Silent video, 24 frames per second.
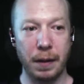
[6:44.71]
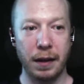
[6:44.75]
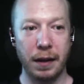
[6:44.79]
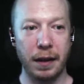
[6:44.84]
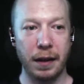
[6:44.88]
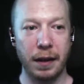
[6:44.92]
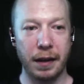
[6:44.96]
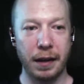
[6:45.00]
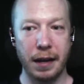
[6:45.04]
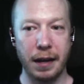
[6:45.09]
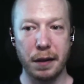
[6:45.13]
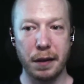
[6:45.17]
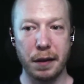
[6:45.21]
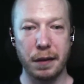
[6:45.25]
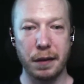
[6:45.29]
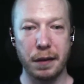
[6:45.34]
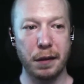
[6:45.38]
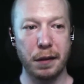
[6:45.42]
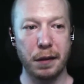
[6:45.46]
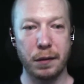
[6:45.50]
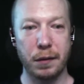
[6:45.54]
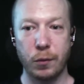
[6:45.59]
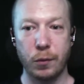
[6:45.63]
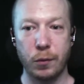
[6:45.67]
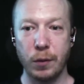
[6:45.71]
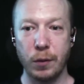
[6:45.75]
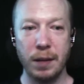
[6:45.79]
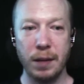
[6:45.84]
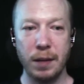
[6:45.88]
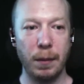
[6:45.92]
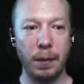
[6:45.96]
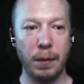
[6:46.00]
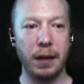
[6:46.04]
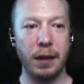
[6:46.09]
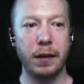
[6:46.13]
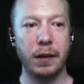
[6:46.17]
against
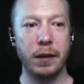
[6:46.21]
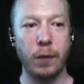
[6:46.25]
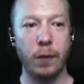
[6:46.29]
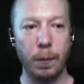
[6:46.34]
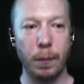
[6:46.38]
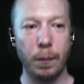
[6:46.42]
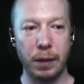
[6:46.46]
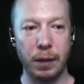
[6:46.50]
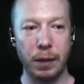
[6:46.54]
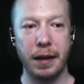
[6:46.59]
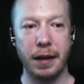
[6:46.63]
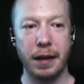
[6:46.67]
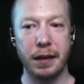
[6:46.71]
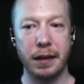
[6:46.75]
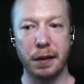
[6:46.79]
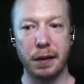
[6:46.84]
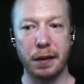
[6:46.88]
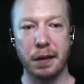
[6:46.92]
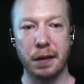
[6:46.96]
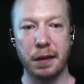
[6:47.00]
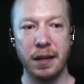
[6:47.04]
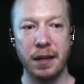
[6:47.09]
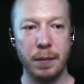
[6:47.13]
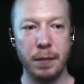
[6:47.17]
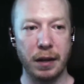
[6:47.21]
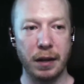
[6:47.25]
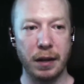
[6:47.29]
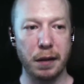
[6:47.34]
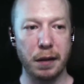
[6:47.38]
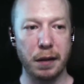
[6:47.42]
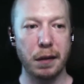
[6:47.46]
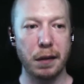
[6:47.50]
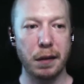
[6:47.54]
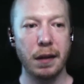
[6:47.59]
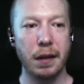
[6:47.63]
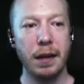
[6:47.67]
extremely complicated
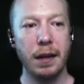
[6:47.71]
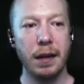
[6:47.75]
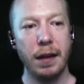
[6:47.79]
schemas,